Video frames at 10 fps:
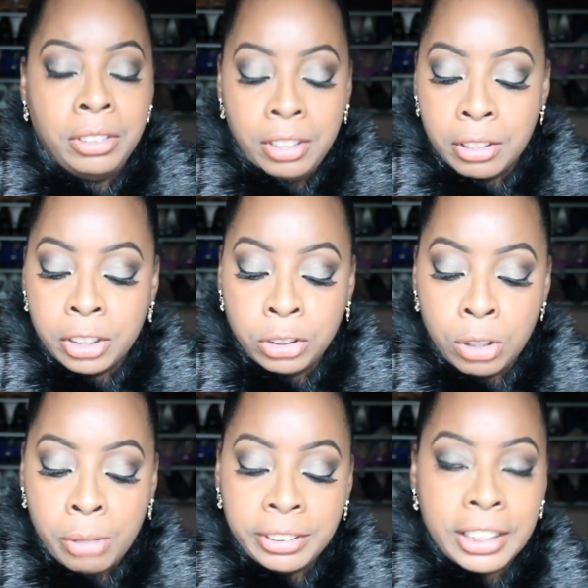you know, because
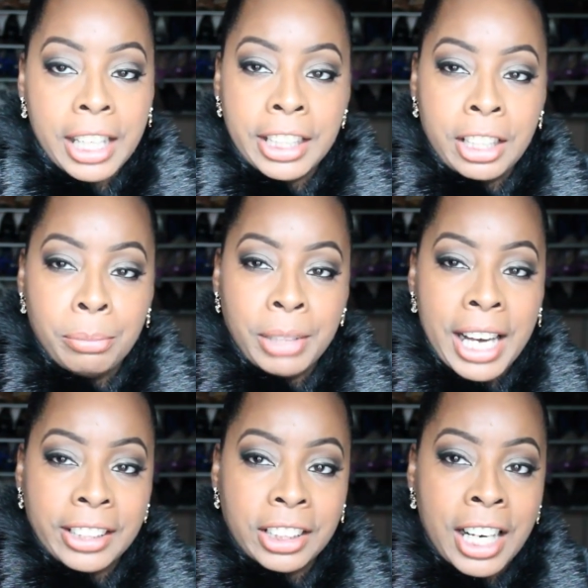you always got to get a
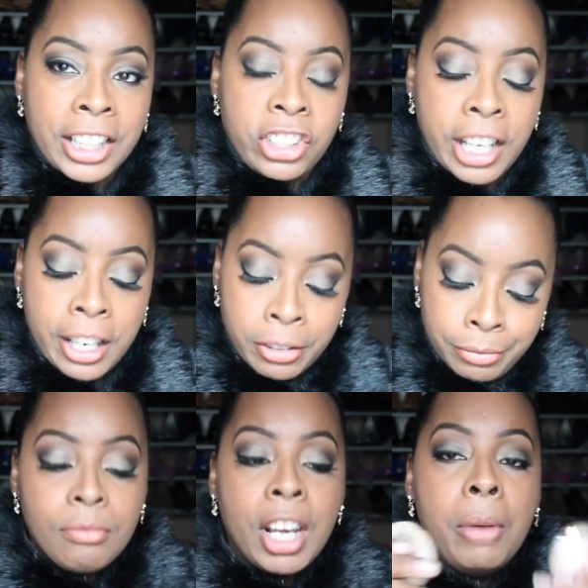black eyeshadow.